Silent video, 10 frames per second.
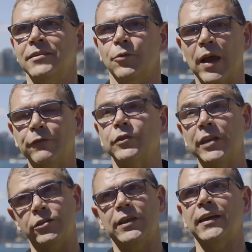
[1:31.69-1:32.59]
So we have to
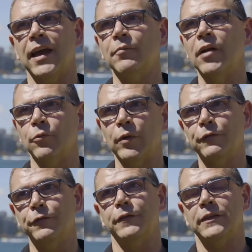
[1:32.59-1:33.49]
teach that camera, and
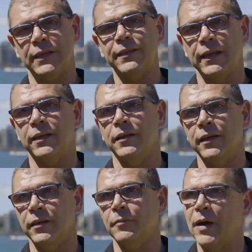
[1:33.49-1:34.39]
we've seen that in
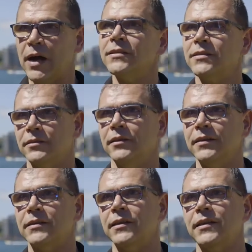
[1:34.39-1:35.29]
the past
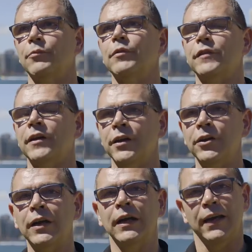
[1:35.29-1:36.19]
testing that we've done
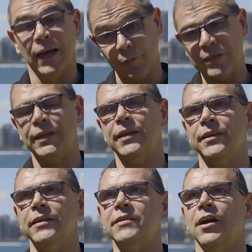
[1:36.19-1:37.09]
here, and we see it
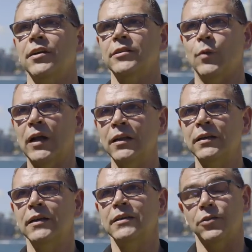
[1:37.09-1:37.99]
in this car as well.